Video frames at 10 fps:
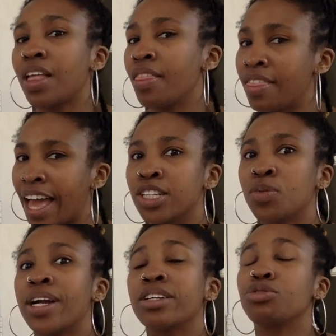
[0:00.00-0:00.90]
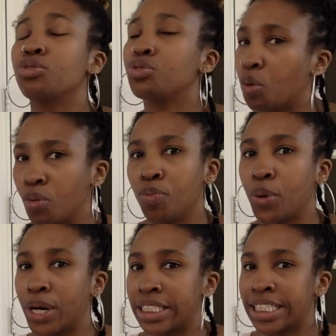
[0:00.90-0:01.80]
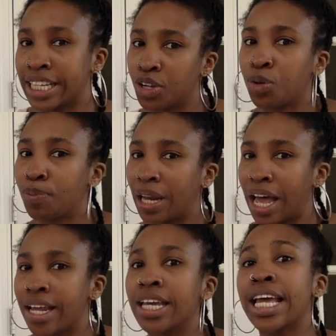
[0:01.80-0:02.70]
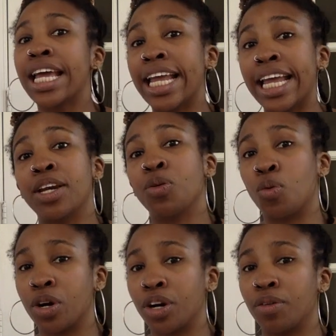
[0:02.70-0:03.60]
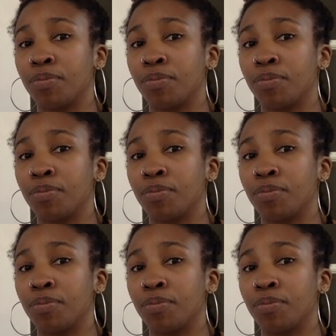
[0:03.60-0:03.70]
That is why it's so important to tell your plot in order.